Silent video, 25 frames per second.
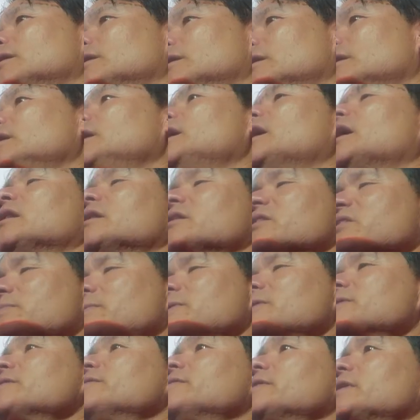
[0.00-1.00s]
Yeah, the
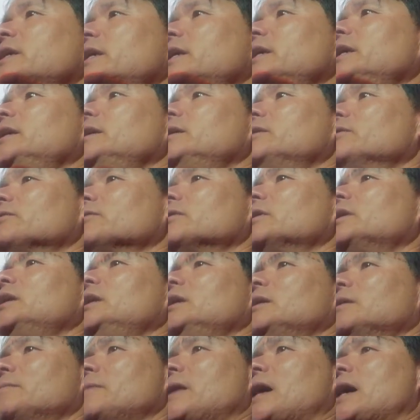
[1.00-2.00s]
specific heat or the heat
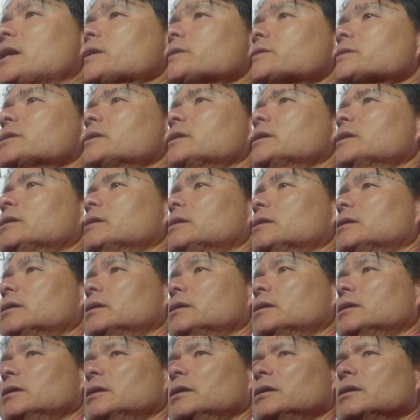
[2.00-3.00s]
capacity,
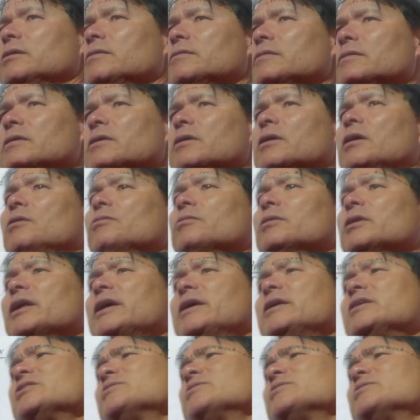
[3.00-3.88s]
you know, they're all related.